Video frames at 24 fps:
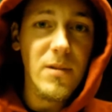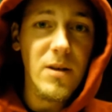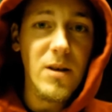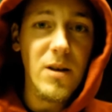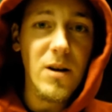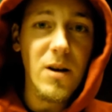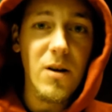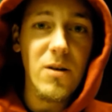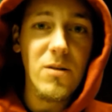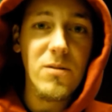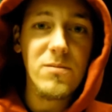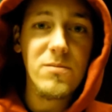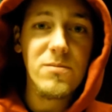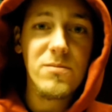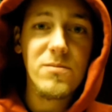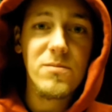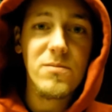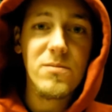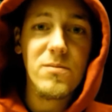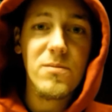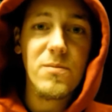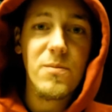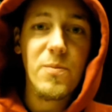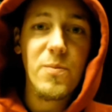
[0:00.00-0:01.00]
You know,
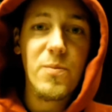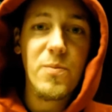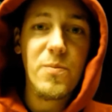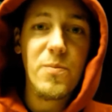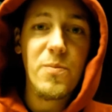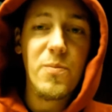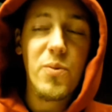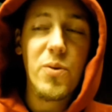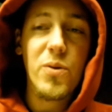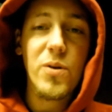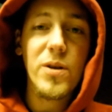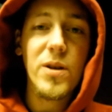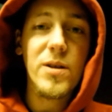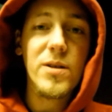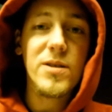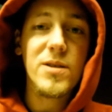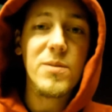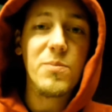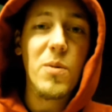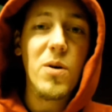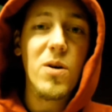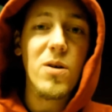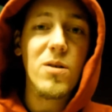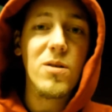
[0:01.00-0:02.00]
put a
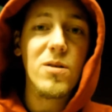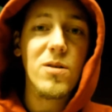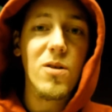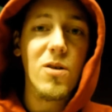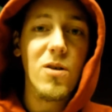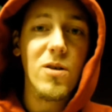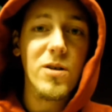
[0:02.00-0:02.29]
small